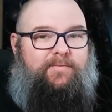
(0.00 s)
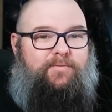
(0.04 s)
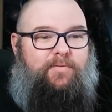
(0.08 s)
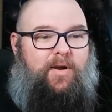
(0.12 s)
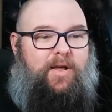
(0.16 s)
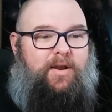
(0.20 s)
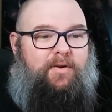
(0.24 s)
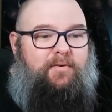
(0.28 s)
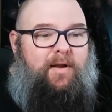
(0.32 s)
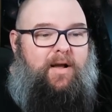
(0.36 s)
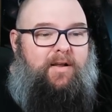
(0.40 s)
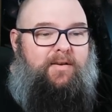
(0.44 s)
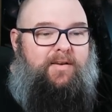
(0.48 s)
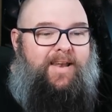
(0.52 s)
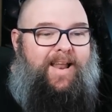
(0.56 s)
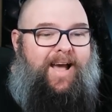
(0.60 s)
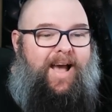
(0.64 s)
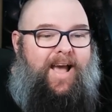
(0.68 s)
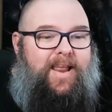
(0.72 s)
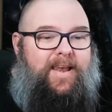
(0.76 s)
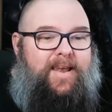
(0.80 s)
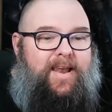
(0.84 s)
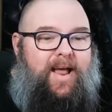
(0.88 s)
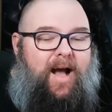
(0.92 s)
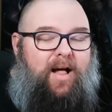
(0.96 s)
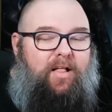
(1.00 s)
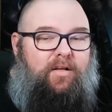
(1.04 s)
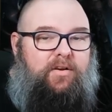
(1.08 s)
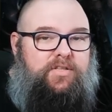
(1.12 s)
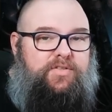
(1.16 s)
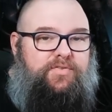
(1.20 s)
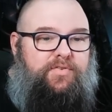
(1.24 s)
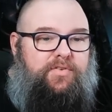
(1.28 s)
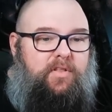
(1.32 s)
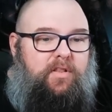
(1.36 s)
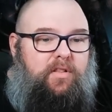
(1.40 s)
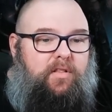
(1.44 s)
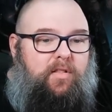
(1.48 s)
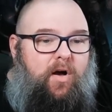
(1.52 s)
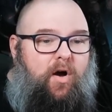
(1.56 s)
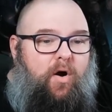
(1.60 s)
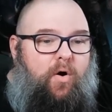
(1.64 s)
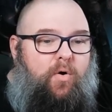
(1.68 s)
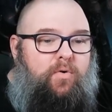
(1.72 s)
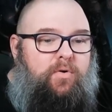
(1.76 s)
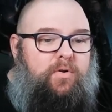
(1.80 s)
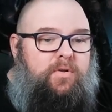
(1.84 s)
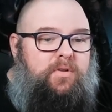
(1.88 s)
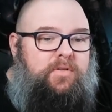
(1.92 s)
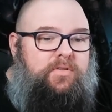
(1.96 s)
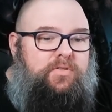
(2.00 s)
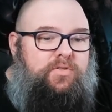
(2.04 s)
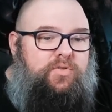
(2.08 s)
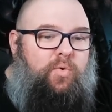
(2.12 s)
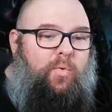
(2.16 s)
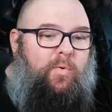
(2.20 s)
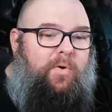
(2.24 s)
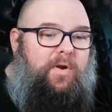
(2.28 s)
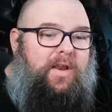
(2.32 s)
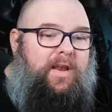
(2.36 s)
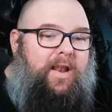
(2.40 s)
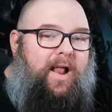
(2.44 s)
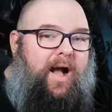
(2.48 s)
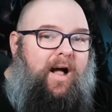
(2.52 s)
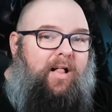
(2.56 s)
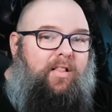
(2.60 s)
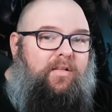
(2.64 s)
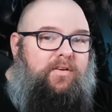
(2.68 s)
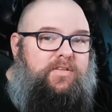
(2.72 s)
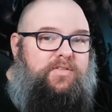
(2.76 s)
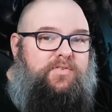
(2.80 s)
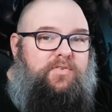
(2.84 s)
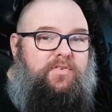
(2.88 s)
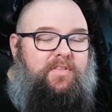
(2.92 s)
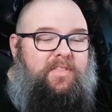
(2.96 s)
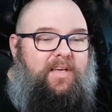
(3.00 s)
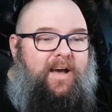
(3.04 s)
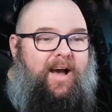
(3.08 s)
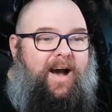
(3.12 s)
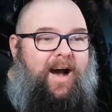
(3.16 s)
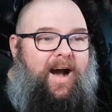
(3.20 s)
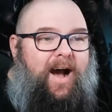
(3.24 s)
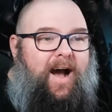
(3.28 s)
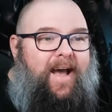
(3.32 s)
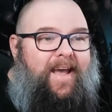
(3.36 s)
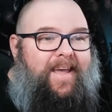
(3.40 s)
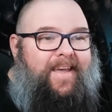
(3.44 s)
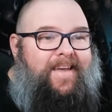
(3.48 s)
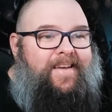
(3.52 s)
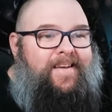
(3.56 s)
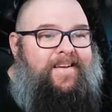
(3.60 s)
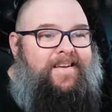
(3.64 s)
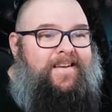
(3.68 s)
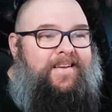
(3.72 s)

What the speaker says: right around $9 for the low, $20 for the high.